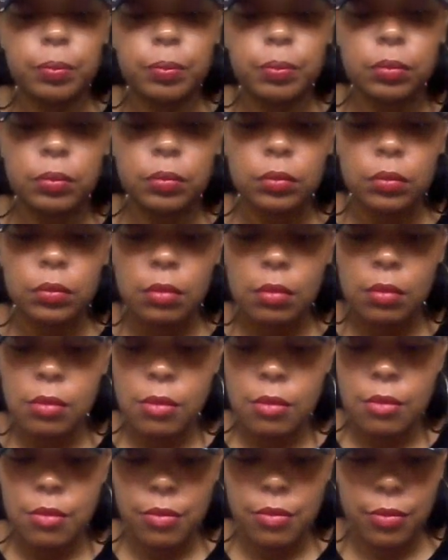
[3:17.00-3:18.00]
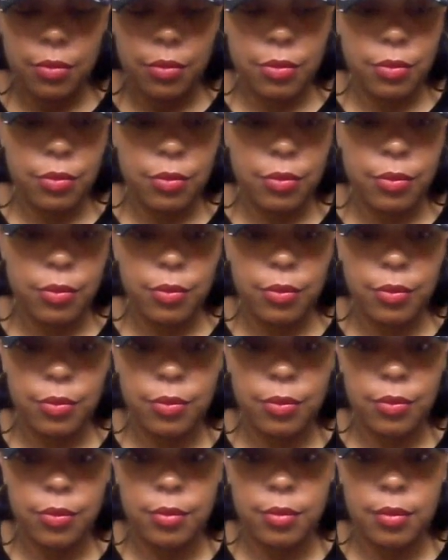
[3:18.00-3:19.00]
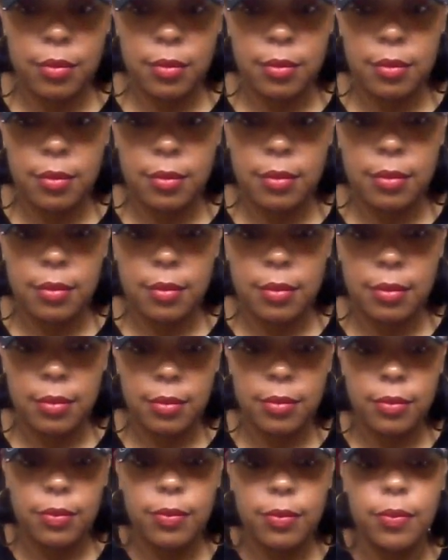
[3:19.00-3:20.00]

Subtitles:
Nobody speaks.